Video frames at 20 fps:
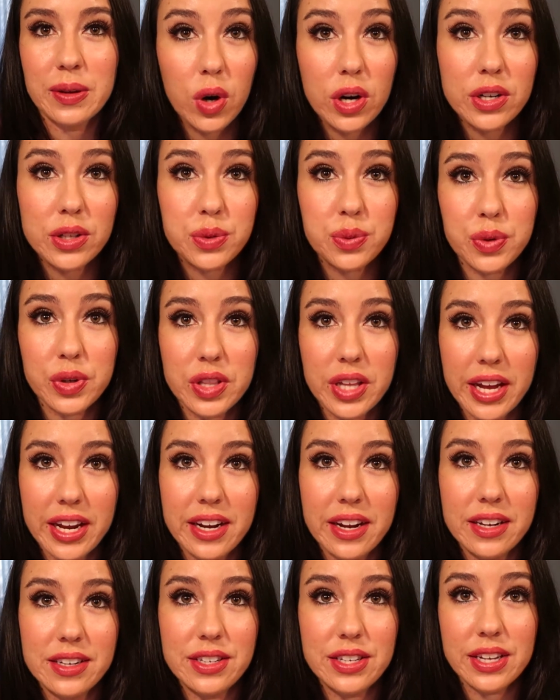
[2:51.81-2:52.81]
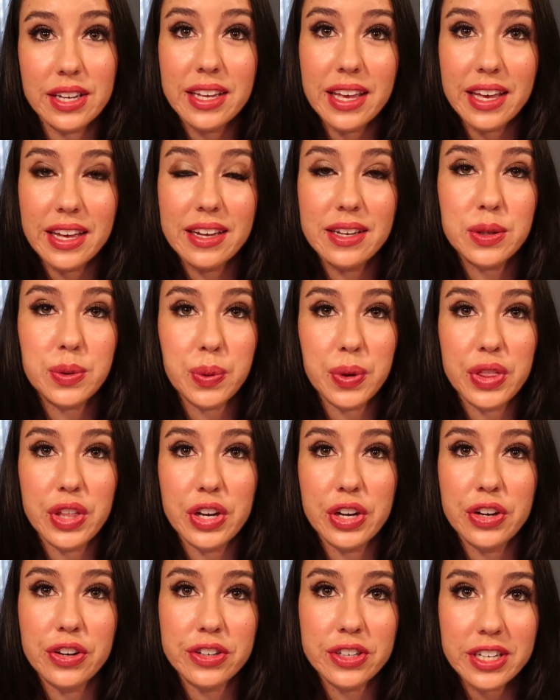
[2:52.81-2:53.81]
words related to gigs
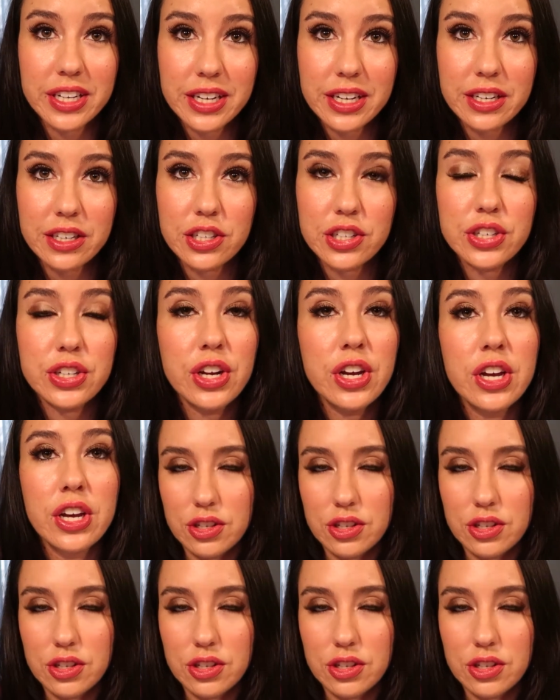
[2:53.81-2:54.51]
within your niche.